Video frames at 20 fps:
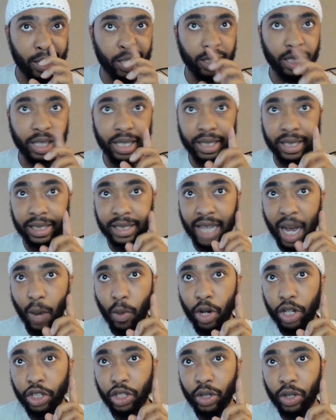Let's look at this. I
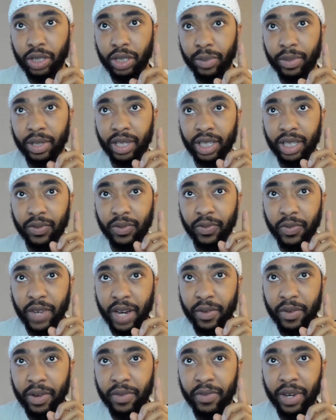want to show you something that's
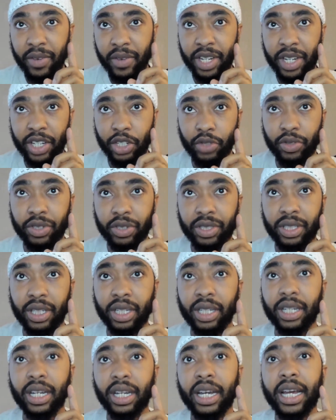very, very
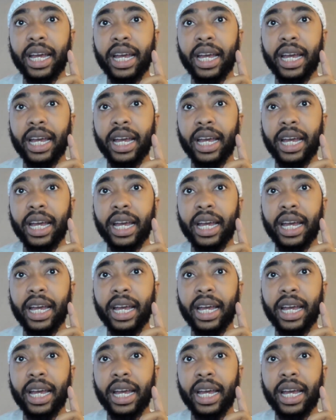interesting